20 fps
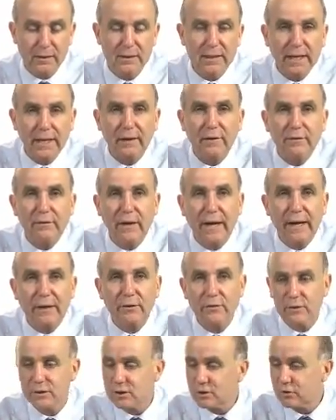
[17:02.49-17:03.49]
Second
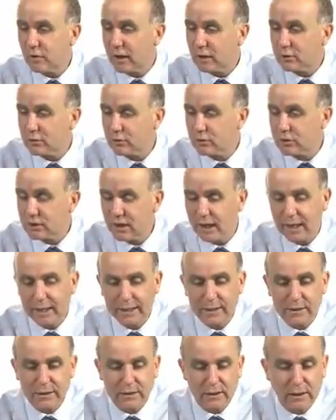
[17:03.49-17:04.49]
factor is structural
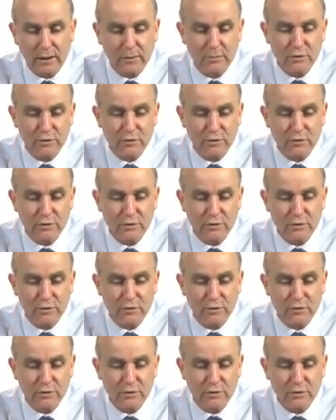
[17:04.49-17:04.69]
change.